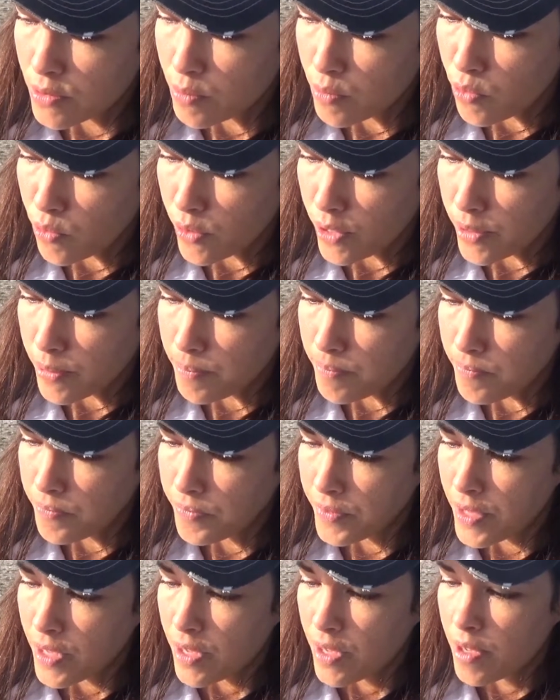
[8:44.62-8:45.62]
more,
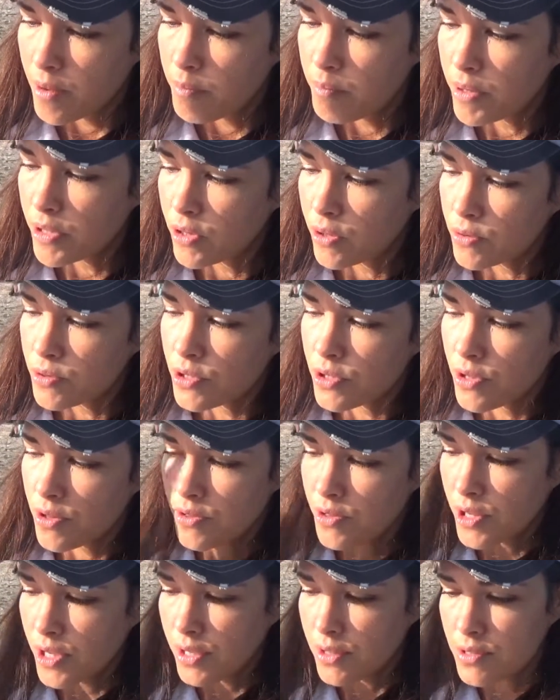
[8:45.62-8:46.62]
but those are the
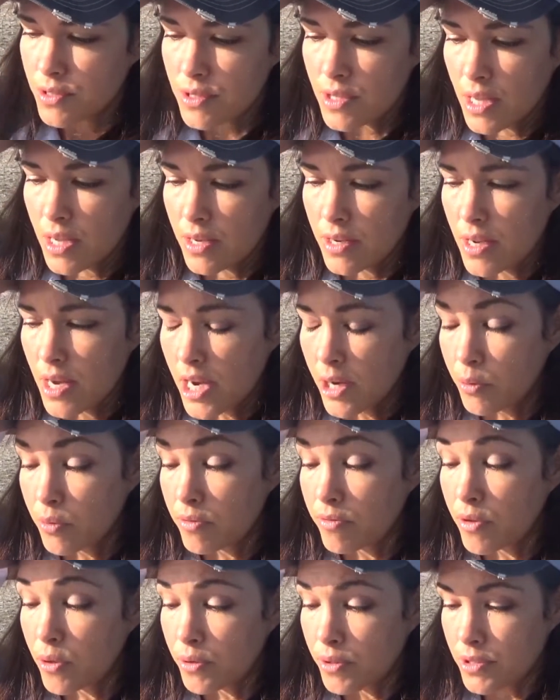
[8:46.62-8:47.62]
things that I will
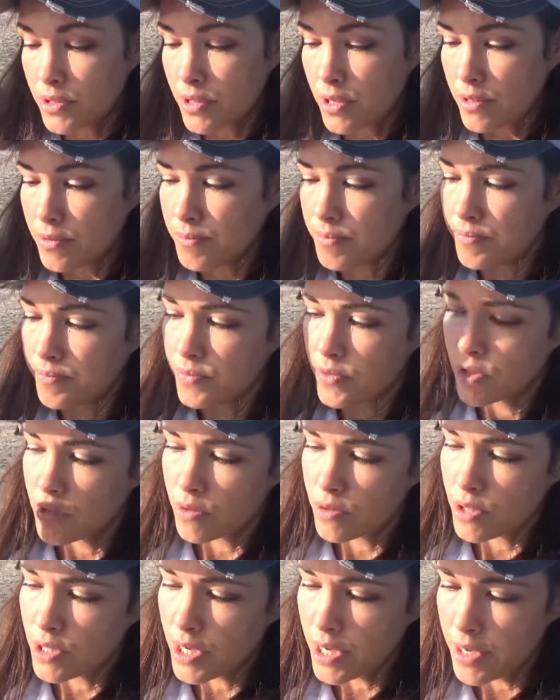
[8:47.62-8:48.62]
focus on. So
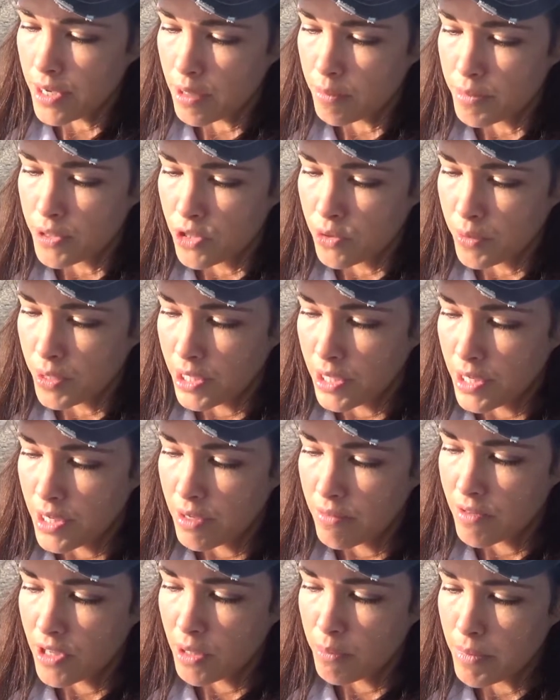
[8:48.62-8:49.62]
tonight I'll be doing an
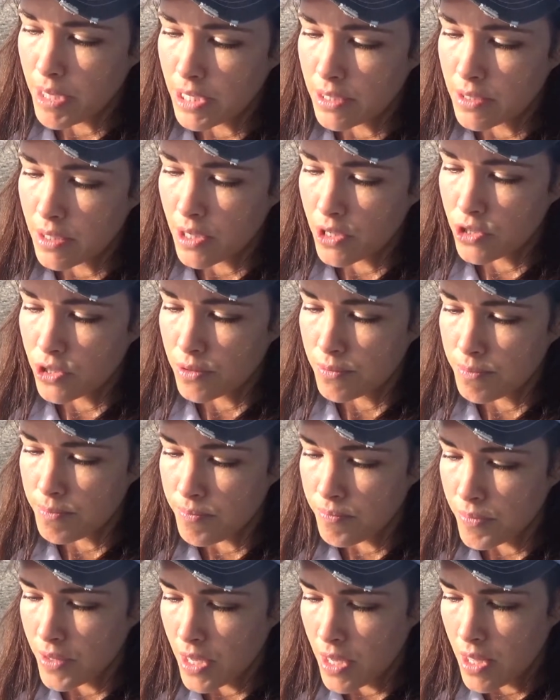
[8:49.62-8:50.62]
evening meditation,
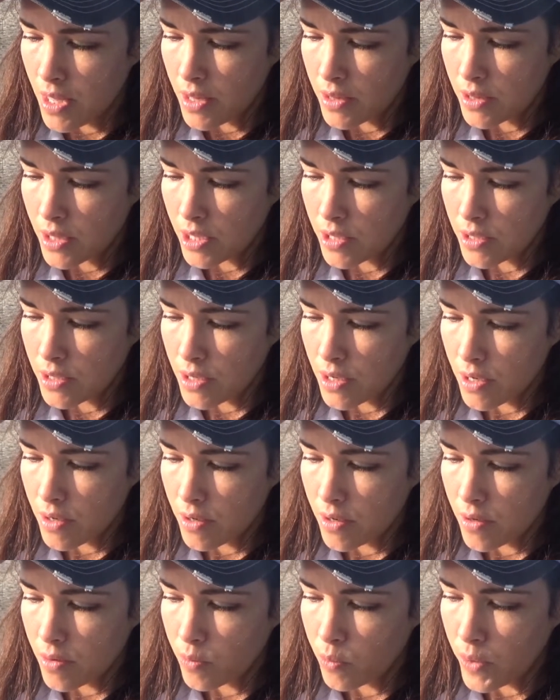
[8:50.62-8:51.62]
then
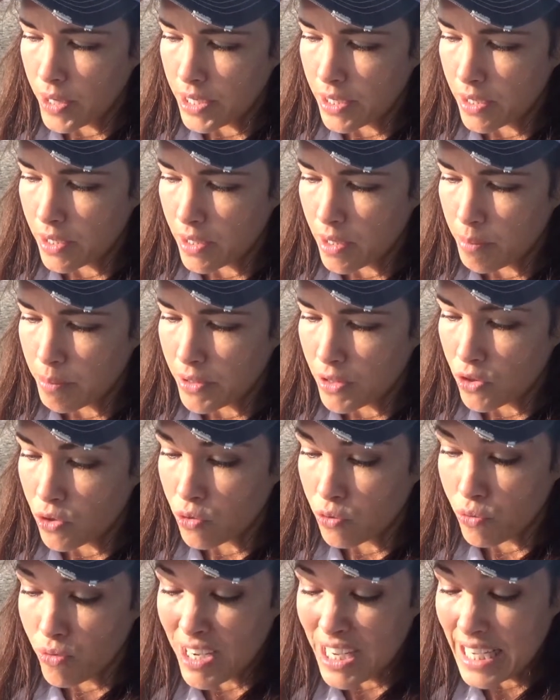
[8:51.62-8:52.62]
waking up at
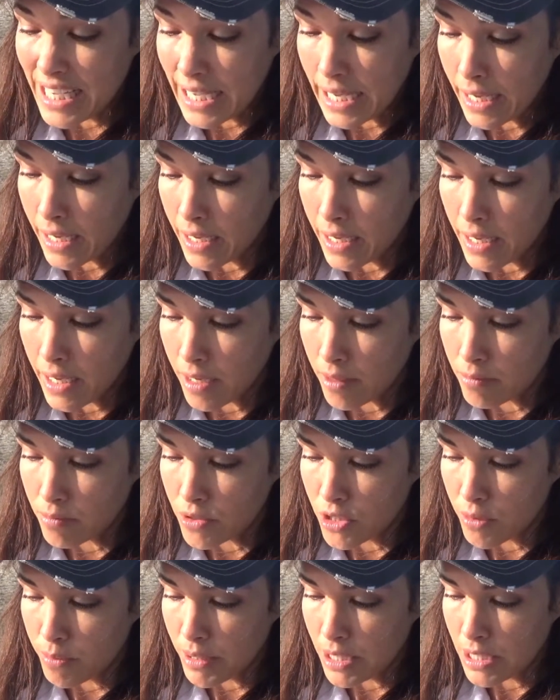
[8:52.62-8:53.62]
3 a.m.
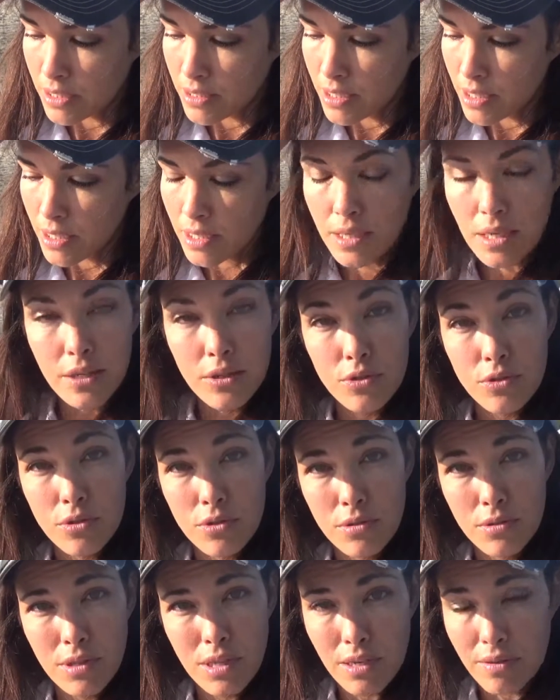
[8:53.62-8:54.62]
to meditate. I used to
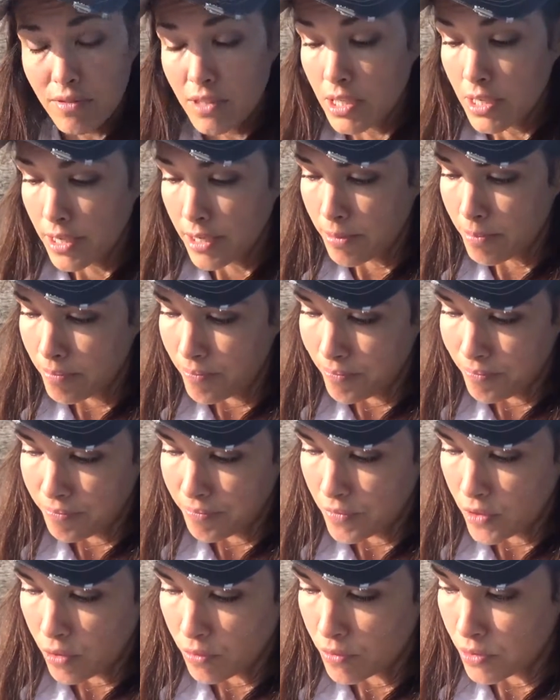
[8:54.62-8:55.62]
do that every day.
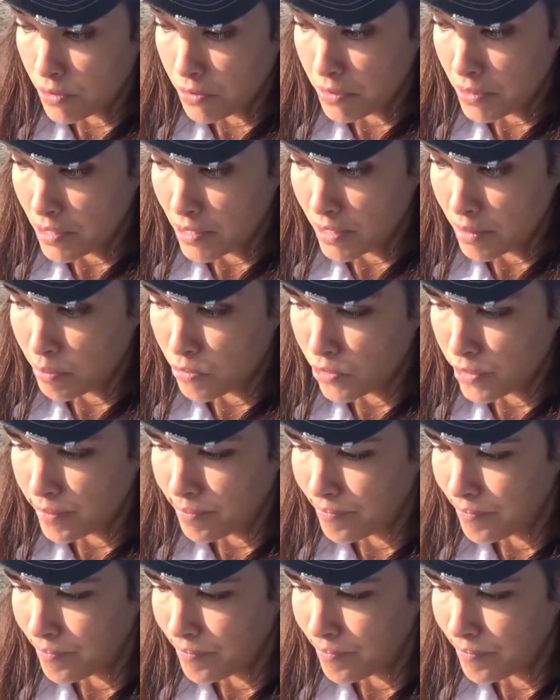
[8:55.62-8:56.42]
Don't do it anymore.